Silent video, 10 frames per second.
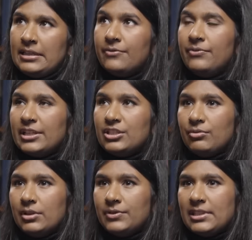a
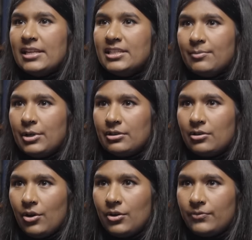victory of sentiment
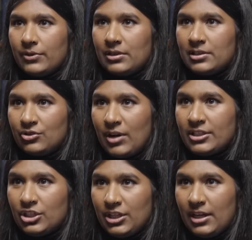over
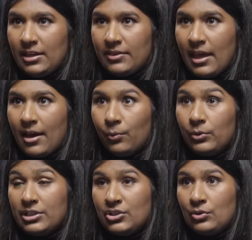strategy, that
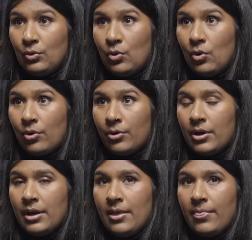we saw
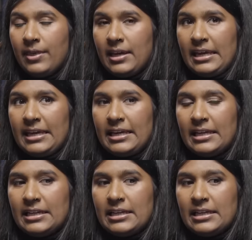the